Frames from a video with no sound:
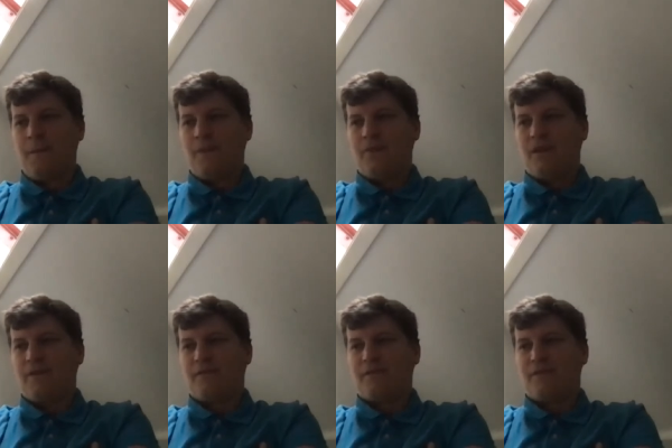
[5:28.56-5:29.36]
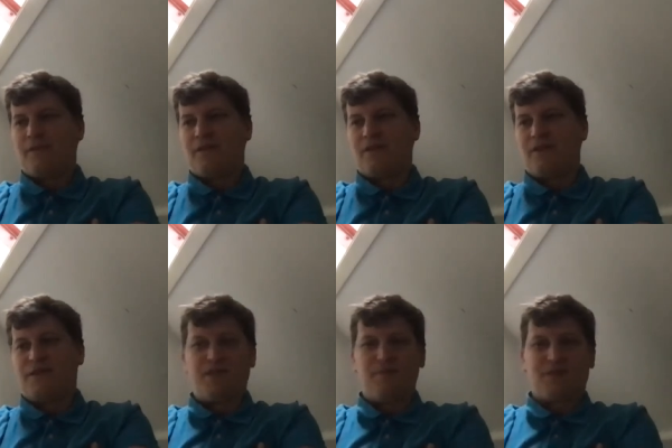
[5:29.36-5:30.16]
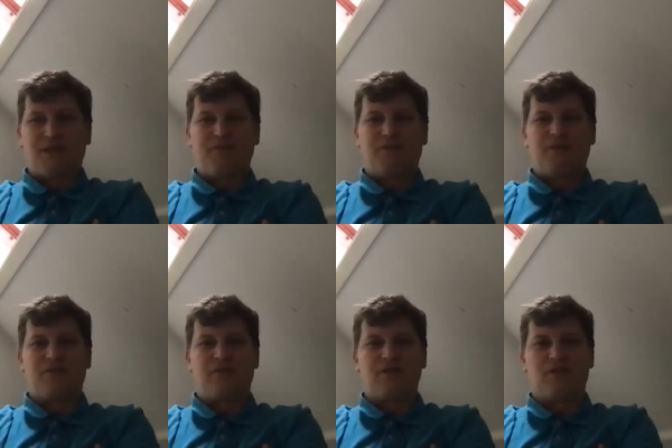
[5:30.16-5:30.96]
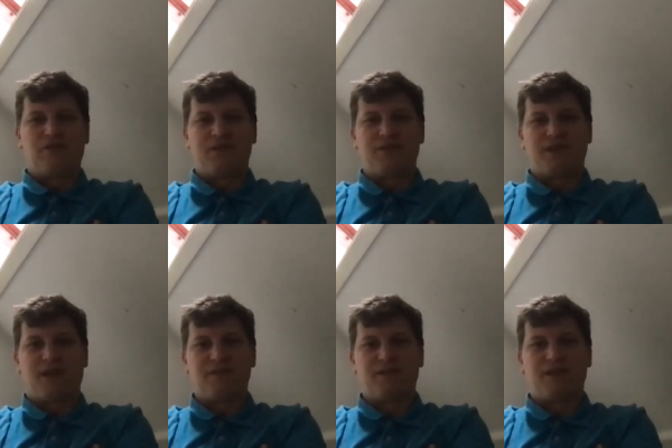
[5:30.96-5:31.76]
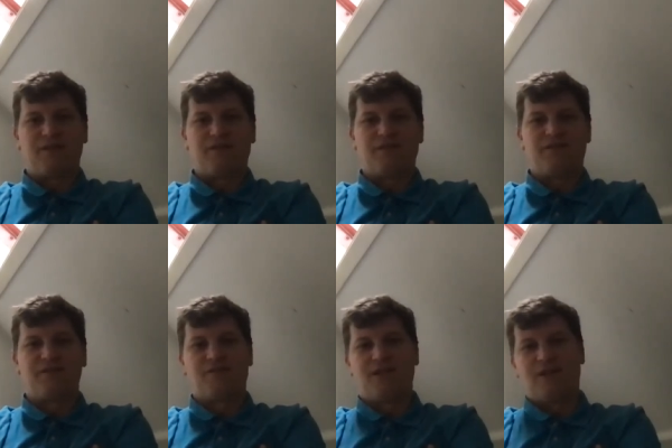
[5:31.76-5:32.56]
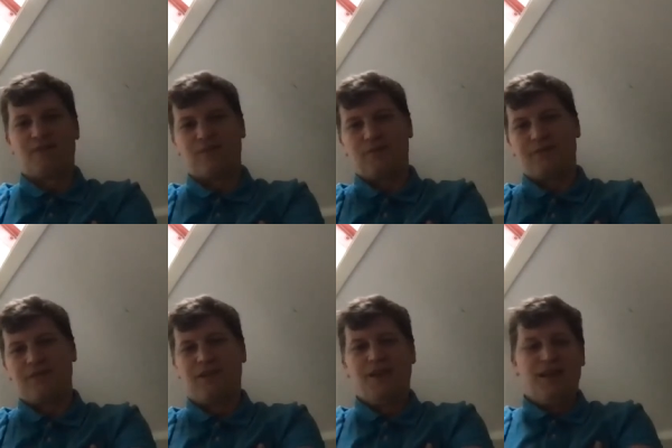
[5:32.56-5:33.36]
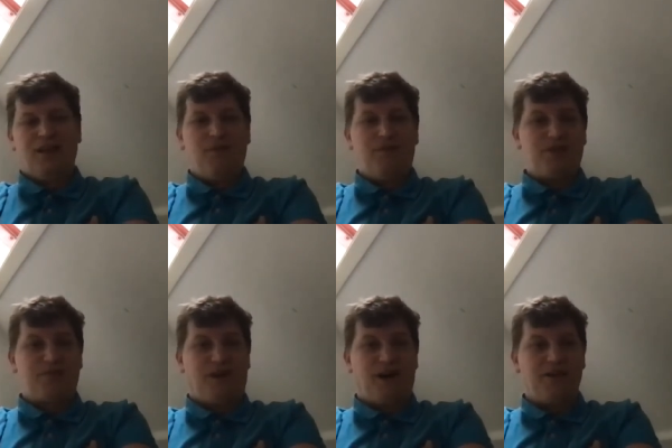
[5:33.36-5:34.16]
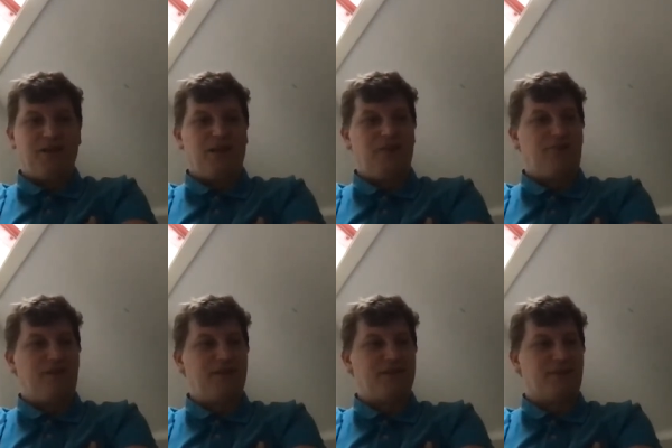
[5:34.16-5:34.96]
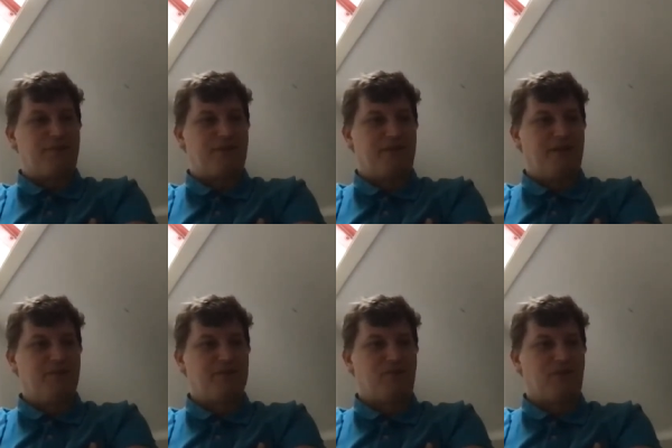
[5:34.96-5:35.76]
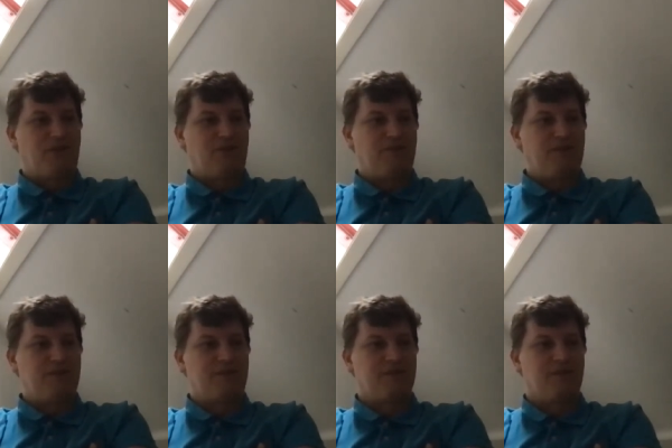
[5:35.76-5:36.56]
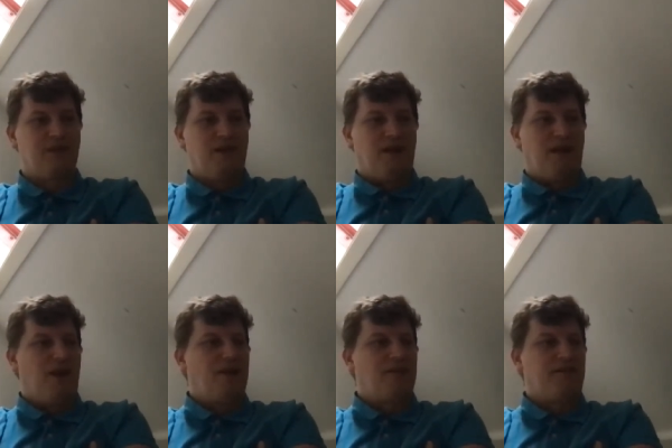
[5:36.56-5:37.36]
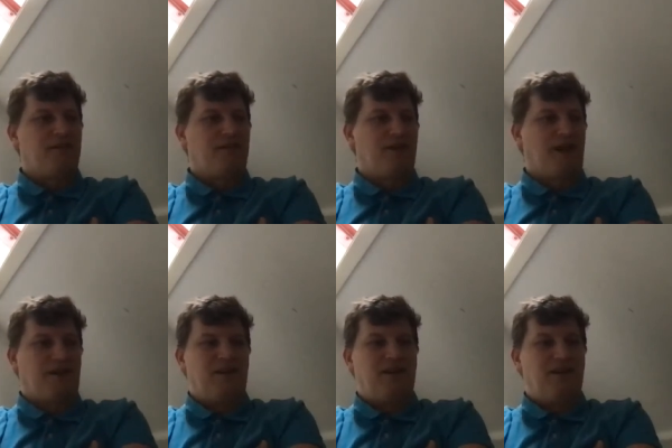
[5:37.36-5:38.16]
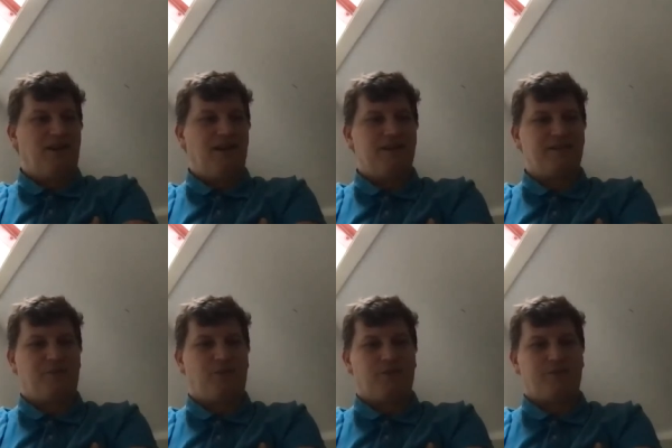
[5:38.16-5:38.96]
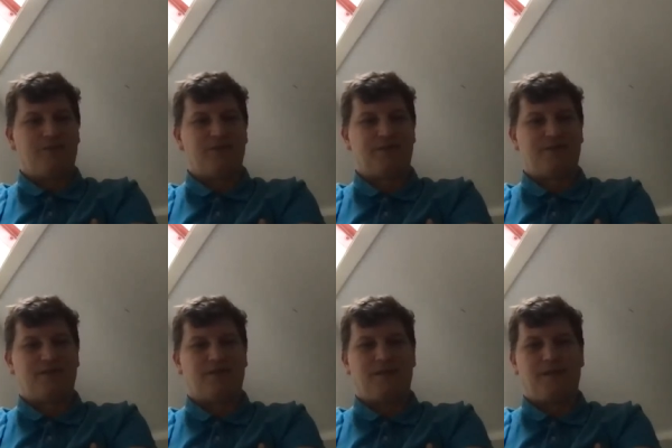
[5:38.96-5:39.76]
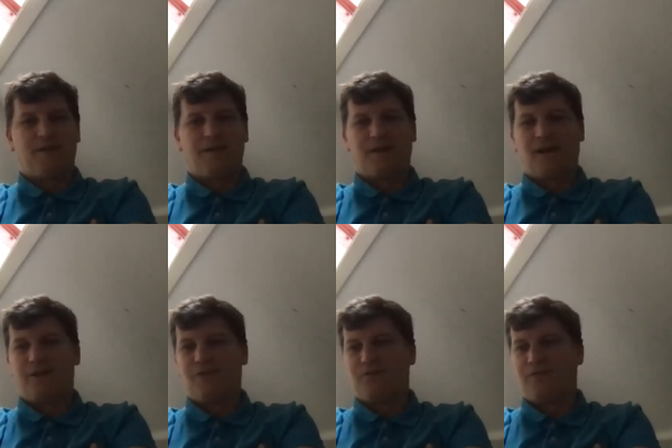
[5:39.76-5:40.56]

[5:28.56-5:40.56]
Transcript: That uh, it seems something already started and it's not clear what, which is fine if there is separate teams working on this, and I can re- really support this uh, uh kind of